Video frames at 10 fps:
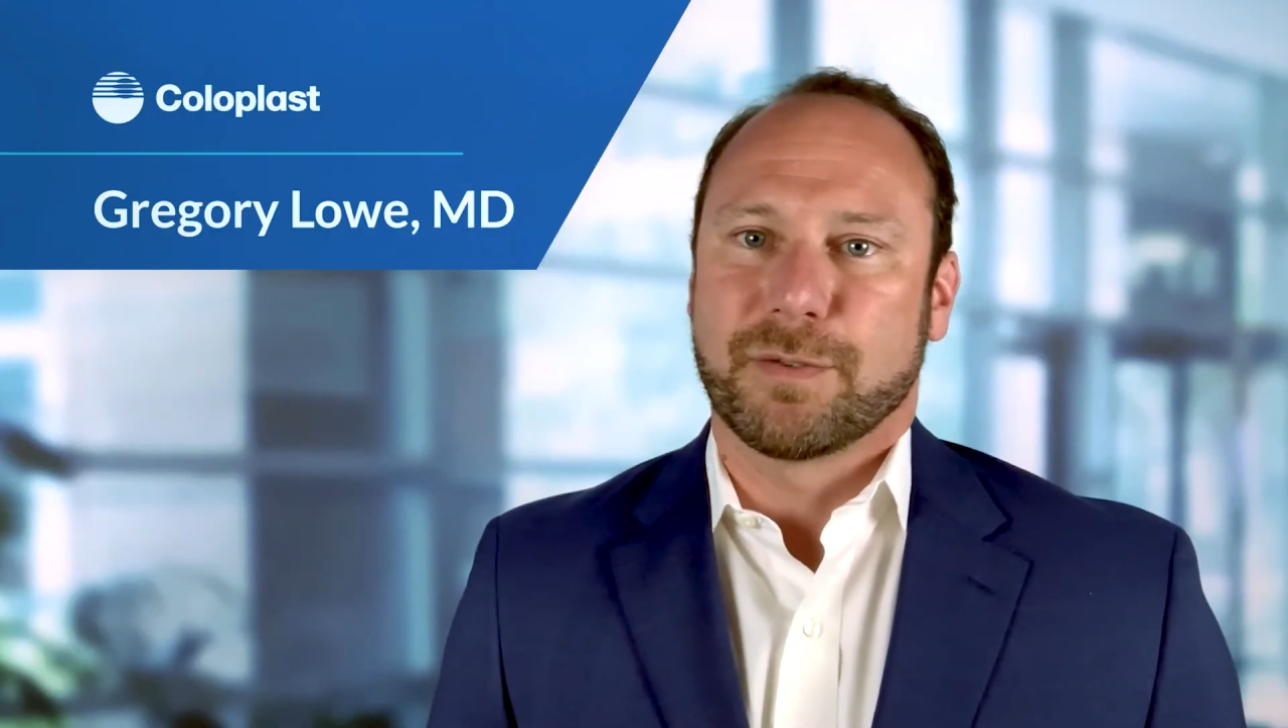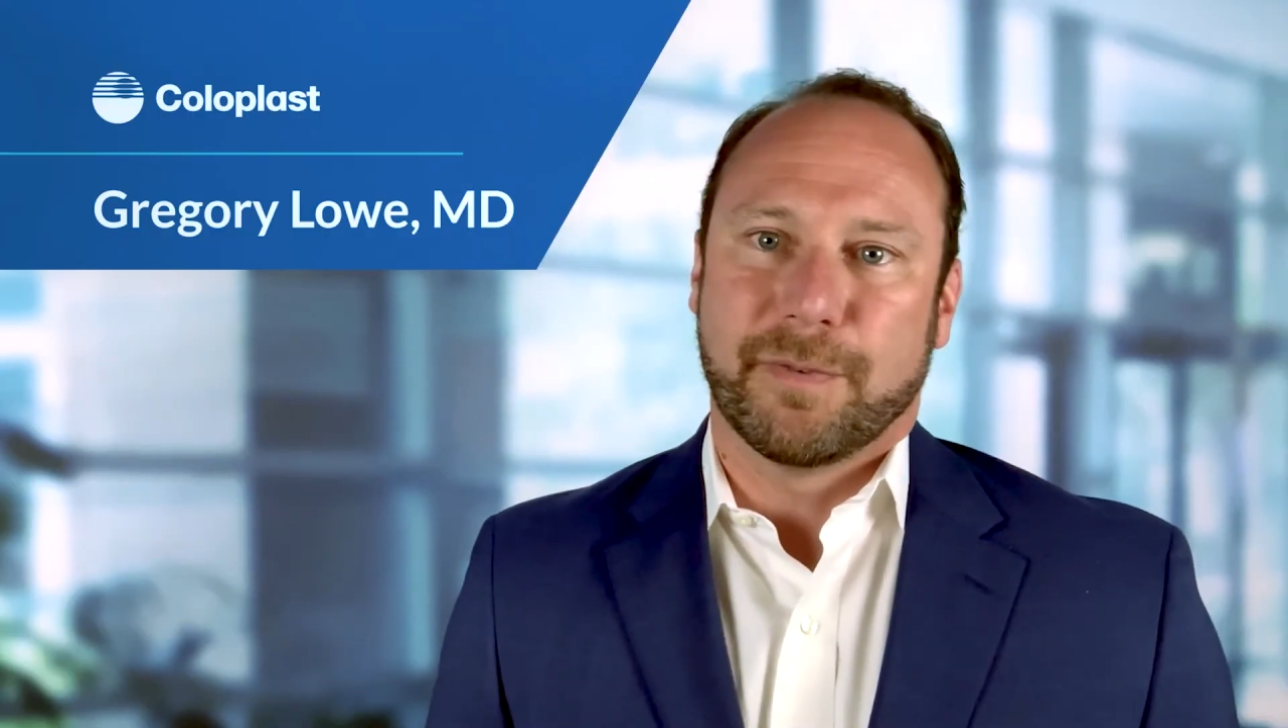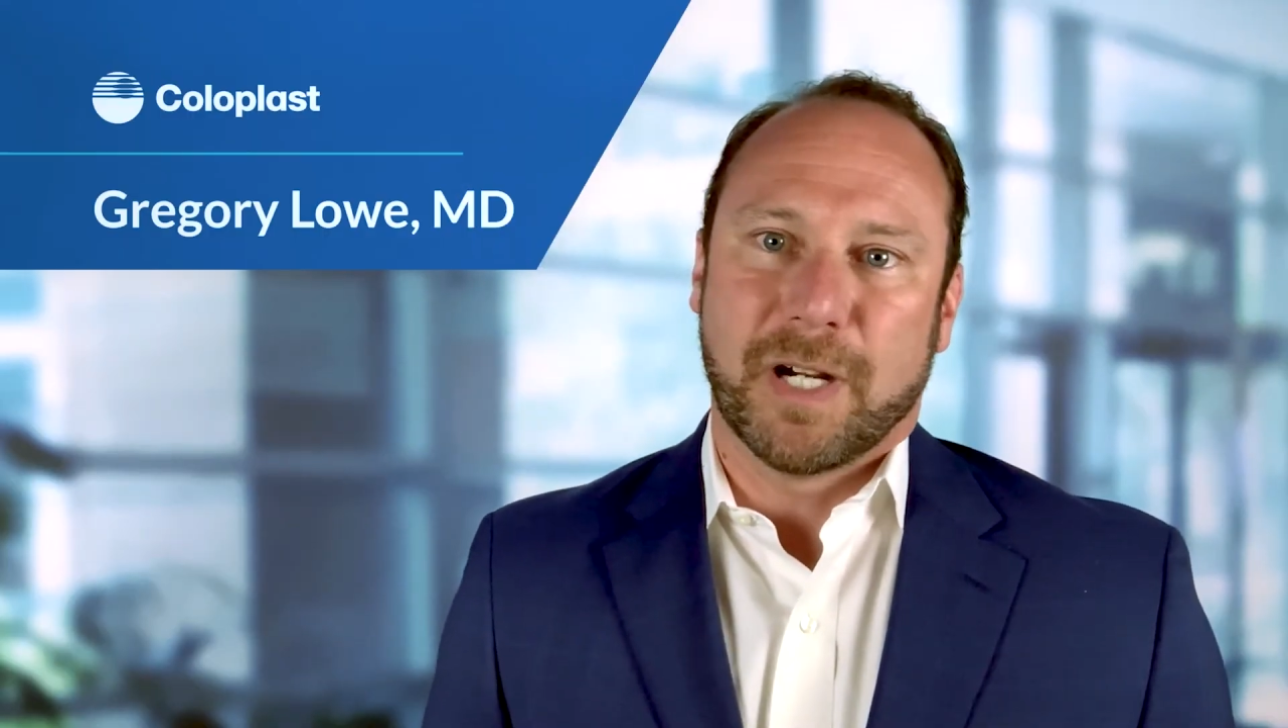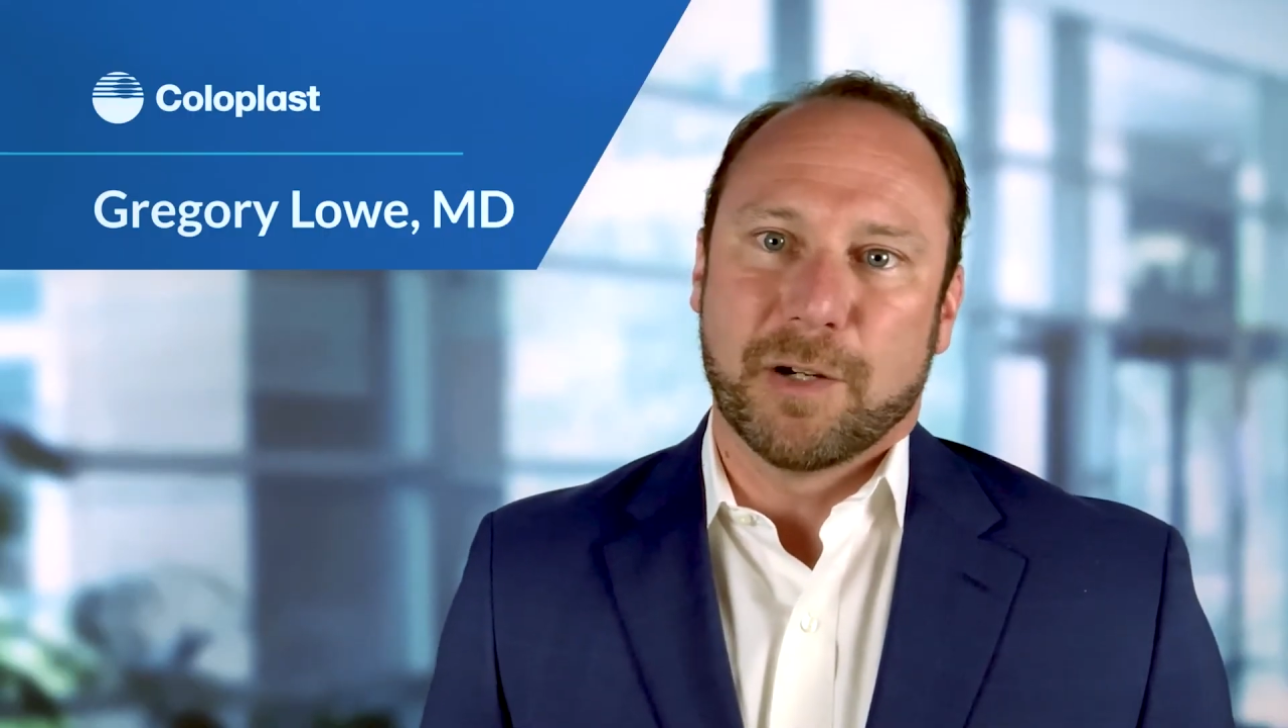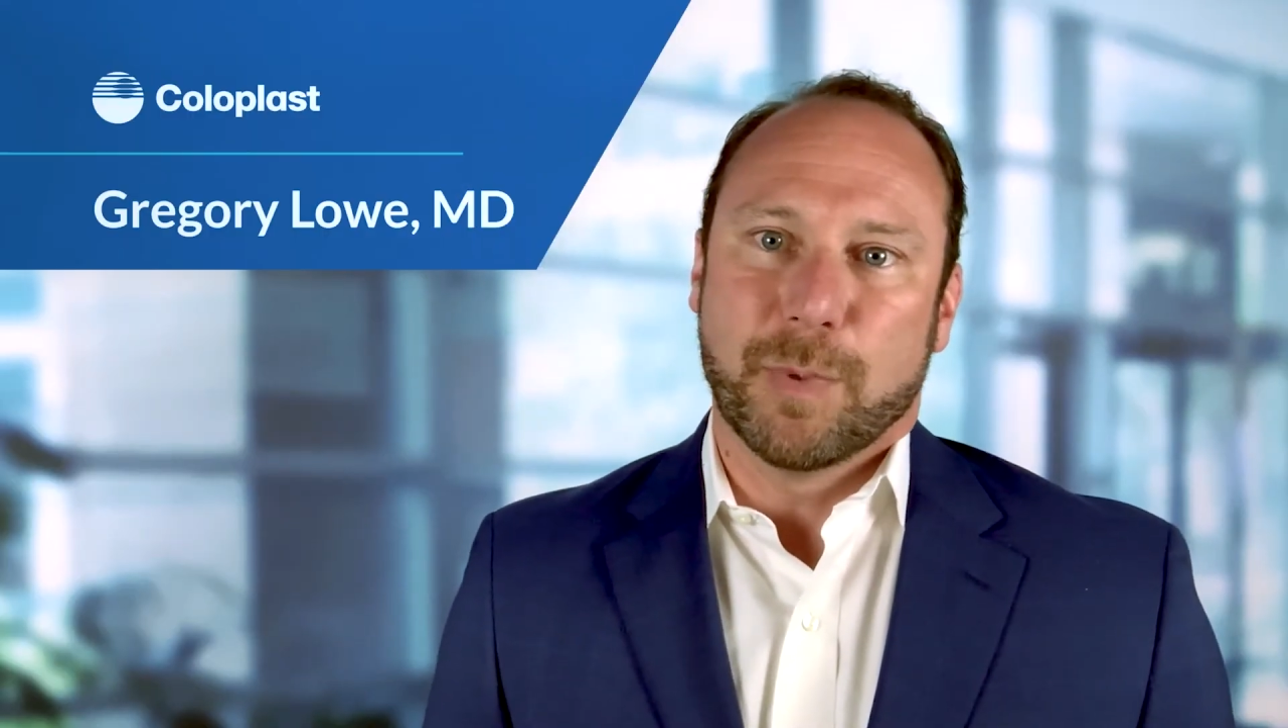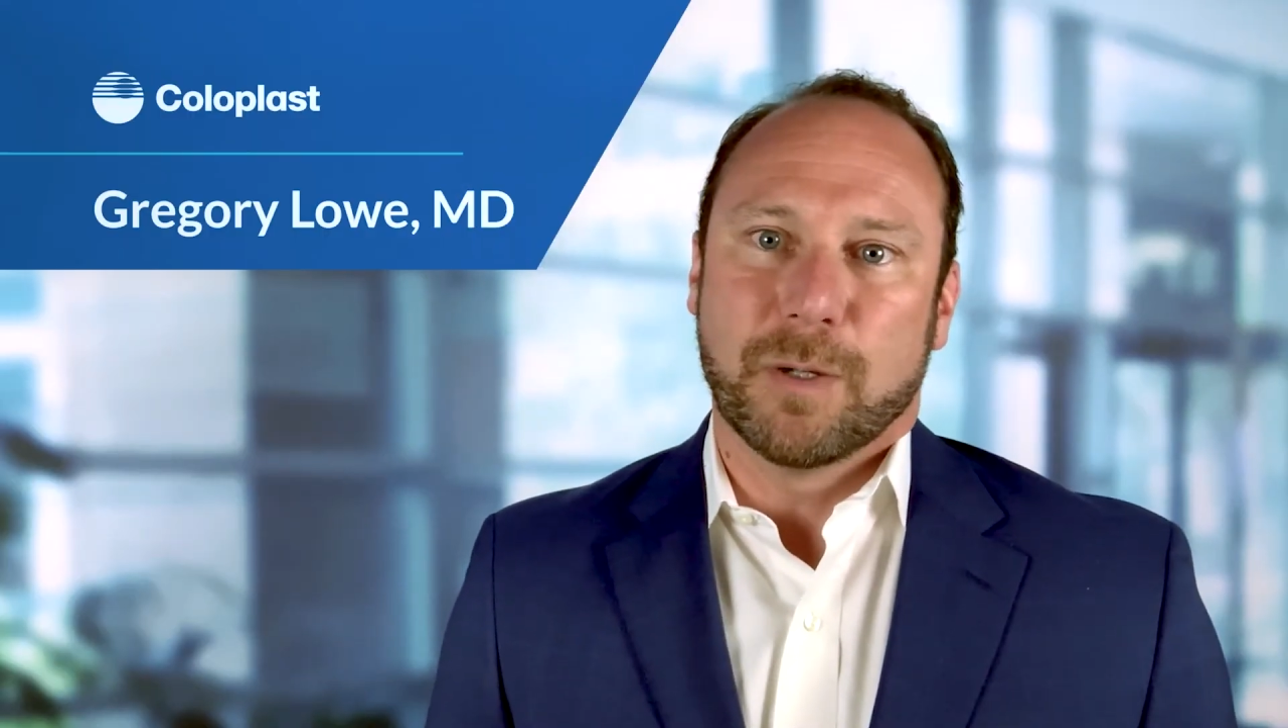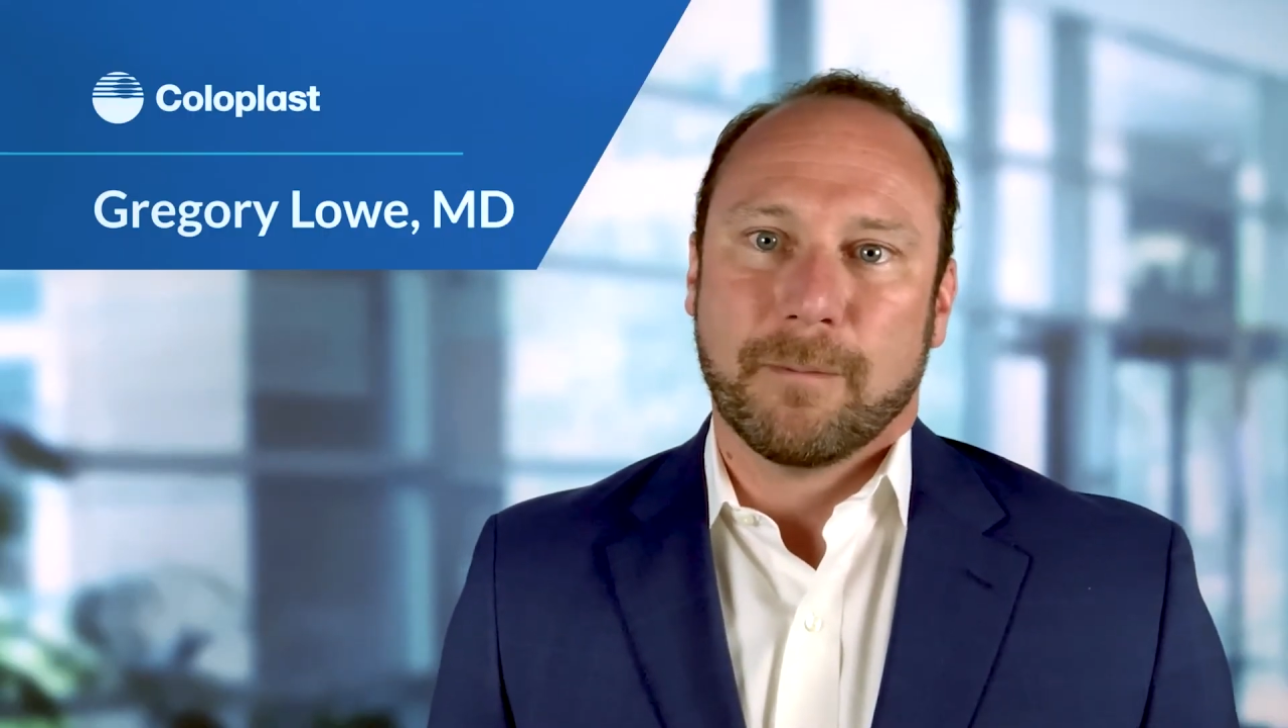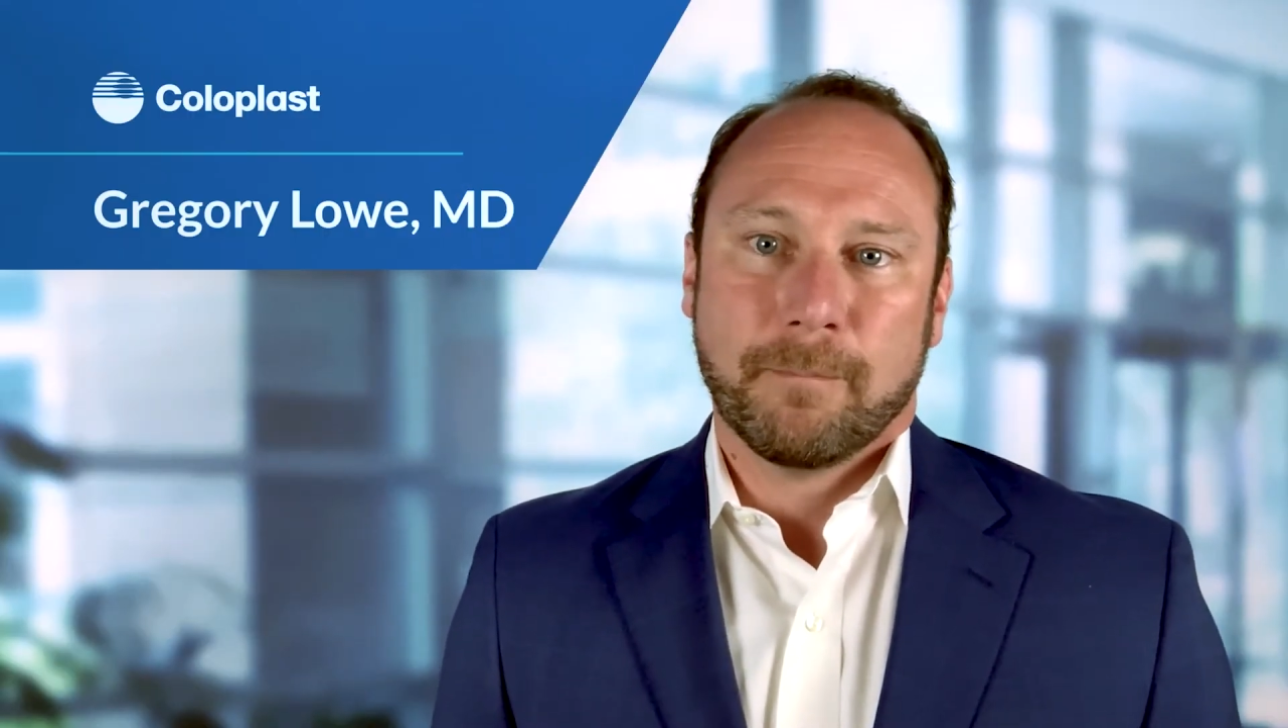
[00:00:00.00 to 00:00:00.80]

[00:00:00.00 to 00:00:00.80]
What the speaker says: are variable.